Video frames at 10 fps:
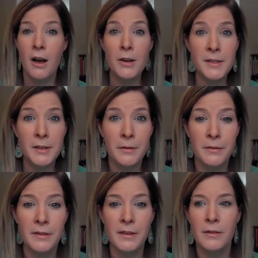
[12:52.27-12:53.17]

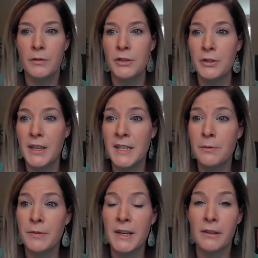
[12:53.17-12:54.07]
Also,
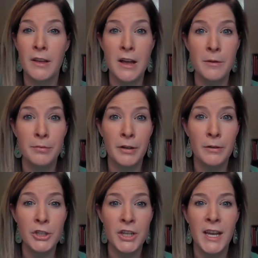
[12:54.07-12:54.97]
this read along
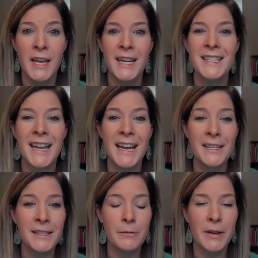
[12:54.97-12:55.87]
approach is an
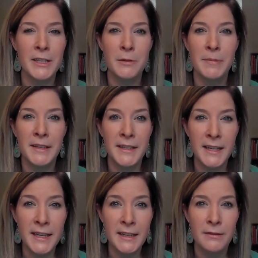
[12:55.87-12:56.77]
excellent way to
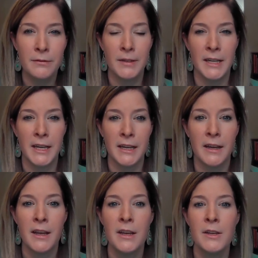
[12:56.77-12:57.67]
begin
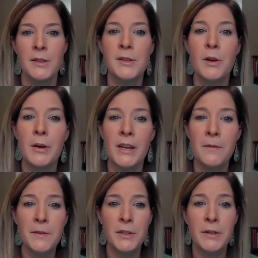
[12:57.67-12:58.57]
reading. So
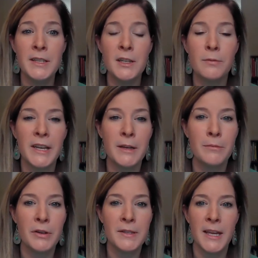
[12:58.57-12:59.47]
if students are
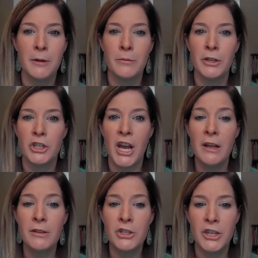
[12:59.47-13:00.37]
reading books that are more
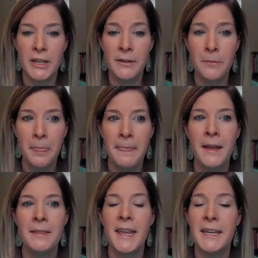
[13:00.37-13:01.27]
challenging,
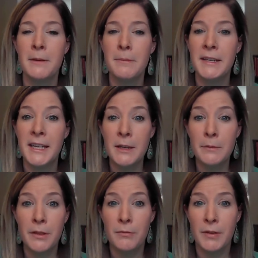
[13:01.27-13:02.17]
they can
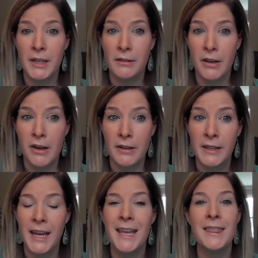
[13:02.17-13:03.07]
begin with a read
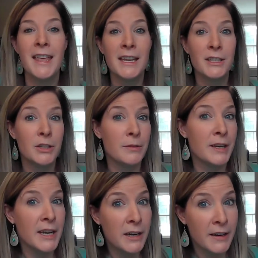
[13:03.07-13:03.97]
along and then do
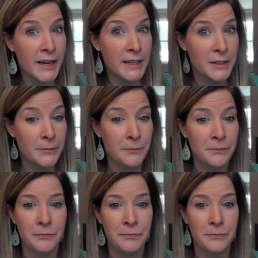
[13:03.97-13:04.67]
a narrate.